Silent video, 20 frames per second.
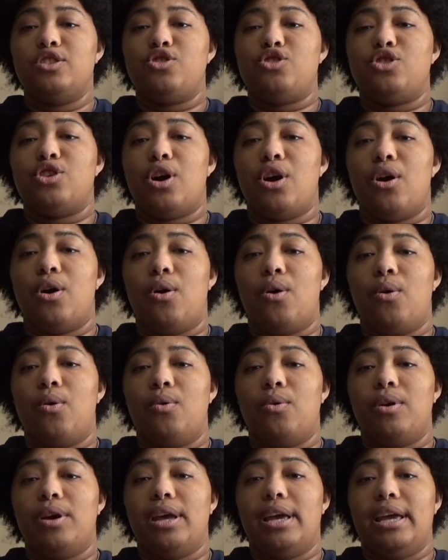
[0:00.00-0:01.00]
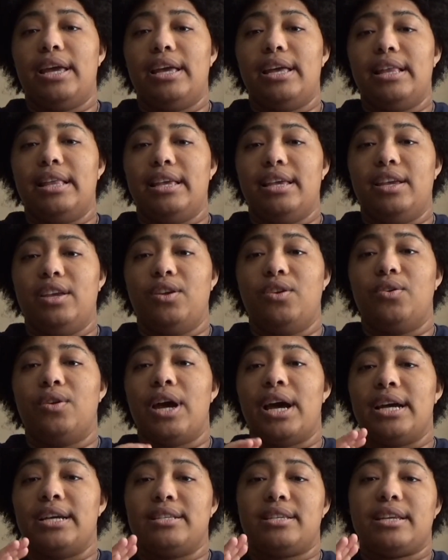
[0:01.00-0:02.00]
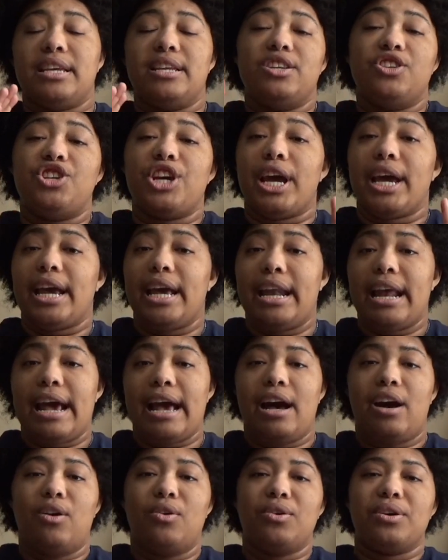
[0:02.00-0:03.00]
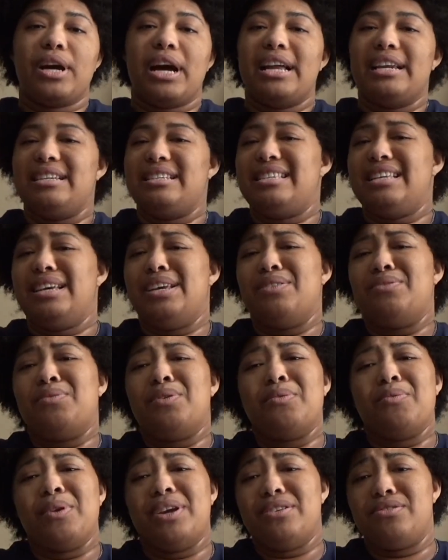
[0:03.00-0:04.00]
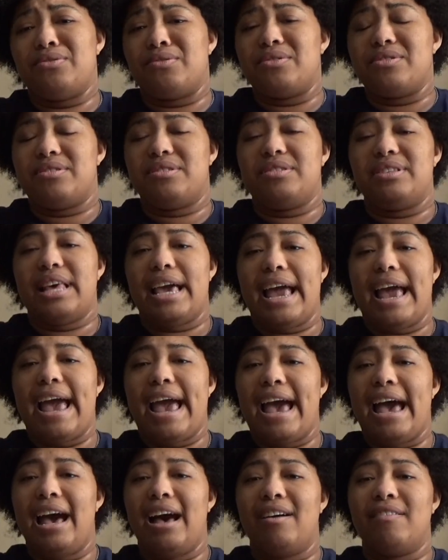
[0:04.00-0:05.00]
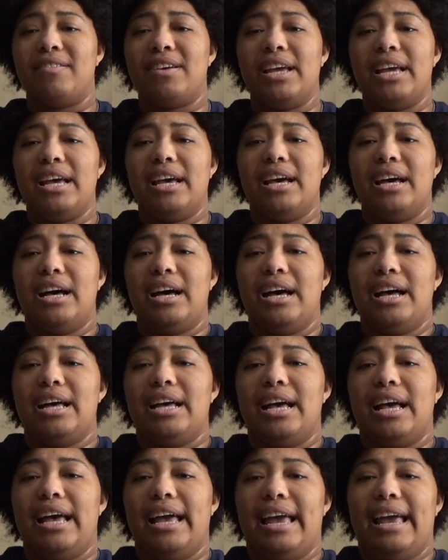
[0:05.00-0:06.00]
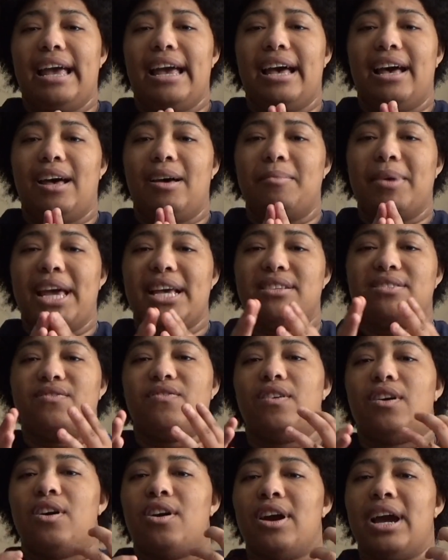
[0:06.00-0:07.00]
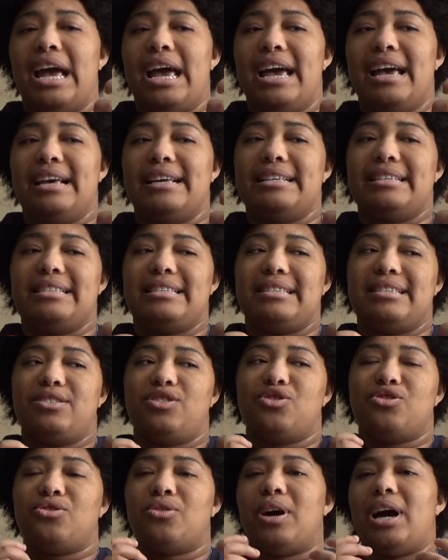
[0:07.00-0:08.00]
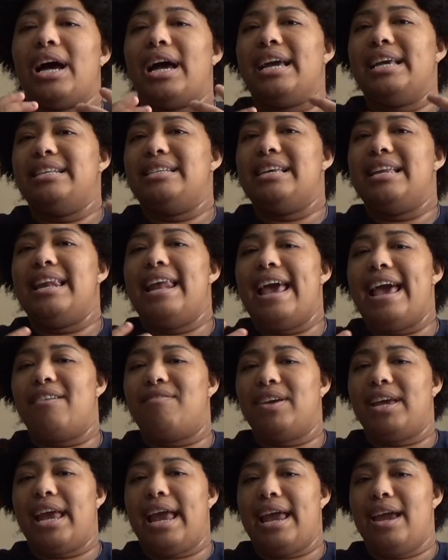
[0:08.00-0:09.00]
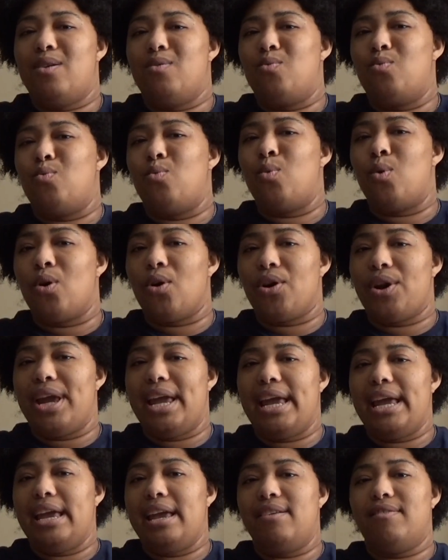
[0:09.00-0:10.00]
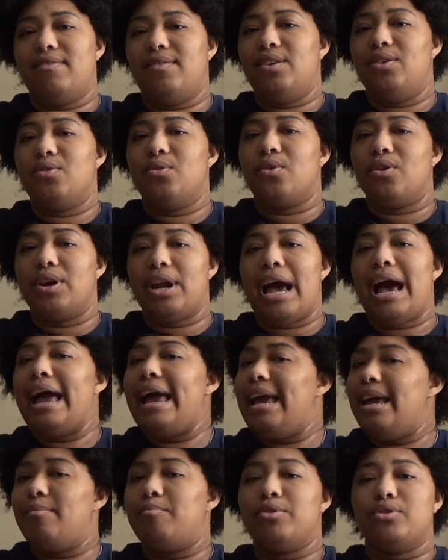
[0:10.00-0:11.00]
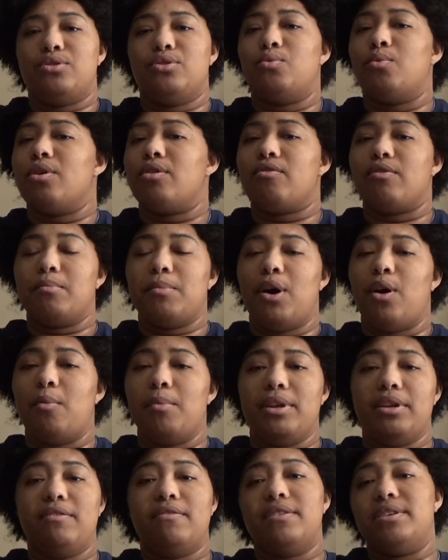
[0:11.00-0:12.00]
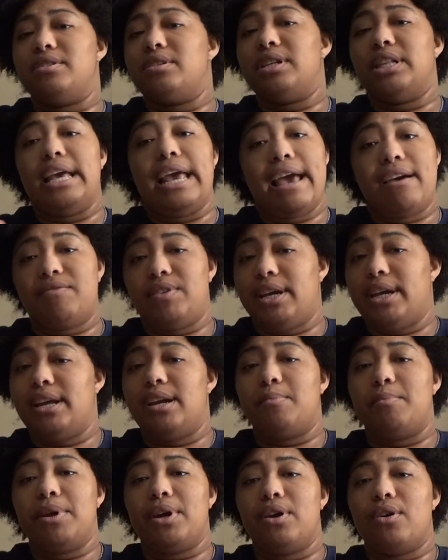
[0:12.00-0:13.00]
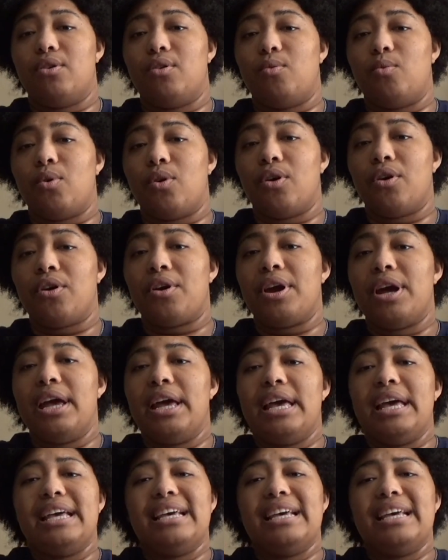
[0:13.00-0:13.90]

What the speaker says: so you guys can check it out, kind of see what resources they have as far as trying to navigate working if you are not able to work from home and you physically have to get up and go to work.